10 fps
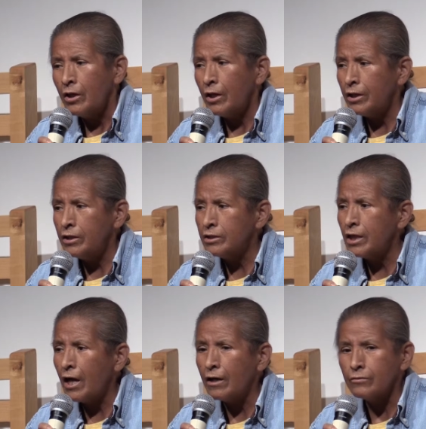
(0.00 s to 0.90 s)
and in
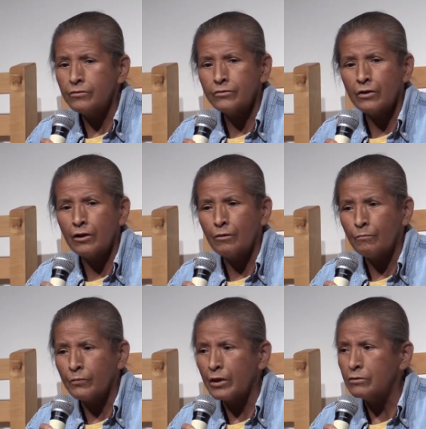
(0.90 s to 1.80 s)
town,
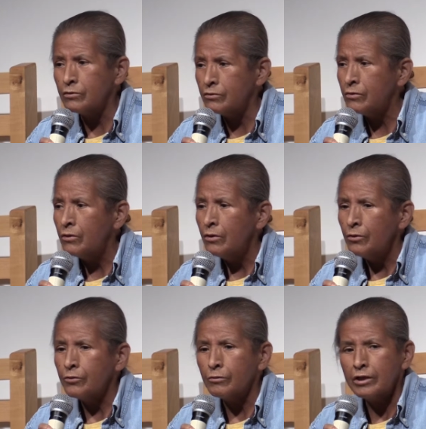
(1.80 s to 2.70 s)
um, those
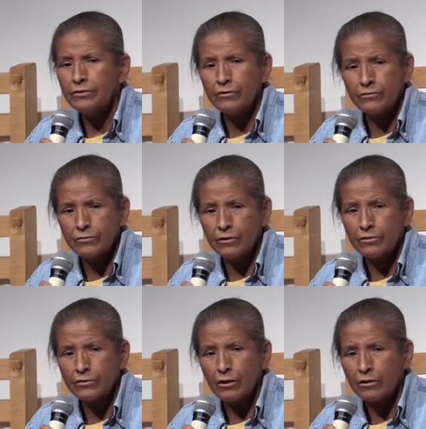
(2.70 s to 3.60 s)
three
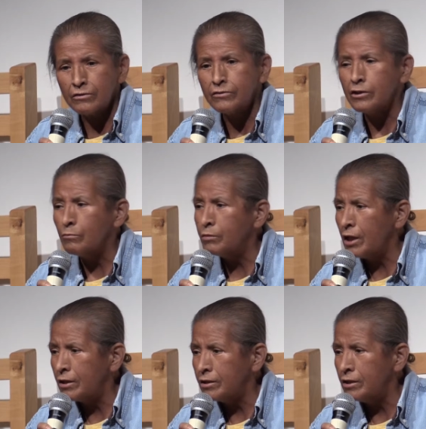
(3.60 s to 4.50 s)
sisters are still
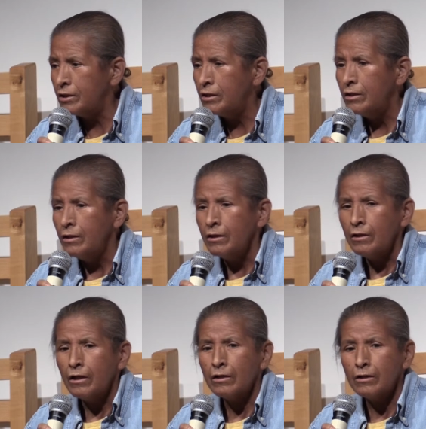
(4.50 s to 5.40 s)
planted
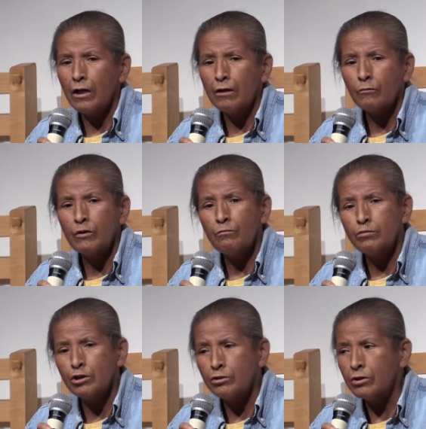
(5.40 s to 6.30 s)
along with
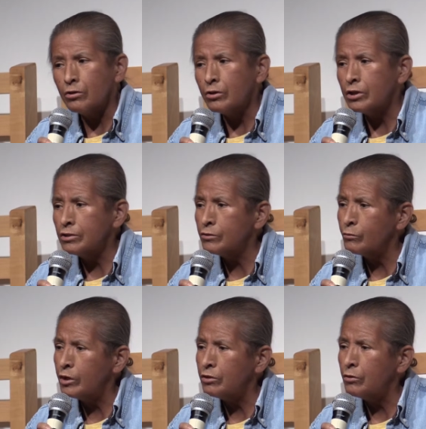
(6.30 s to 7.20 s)
blue corn,
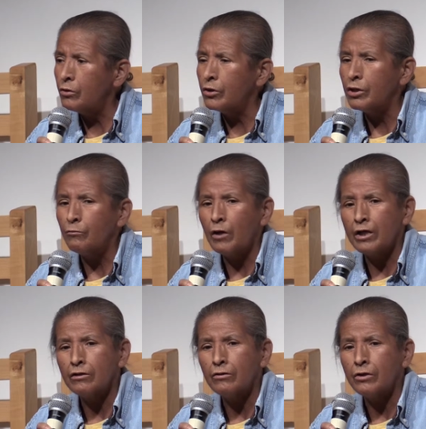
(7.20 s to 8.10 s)
sweet corn, and
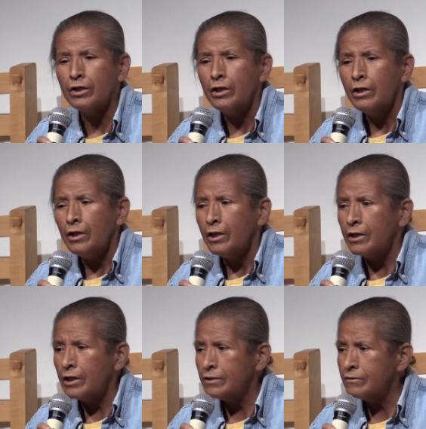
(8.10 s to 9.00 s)
white corn.
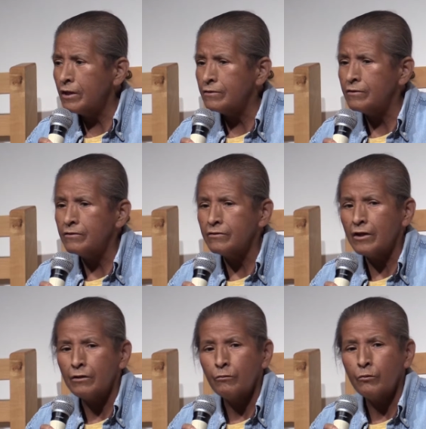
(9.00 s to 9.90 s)
And as Tessie
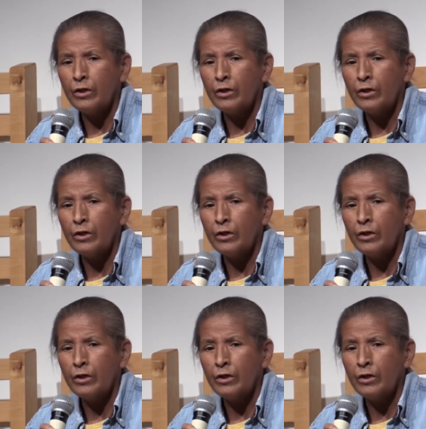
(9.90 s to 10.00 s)
said,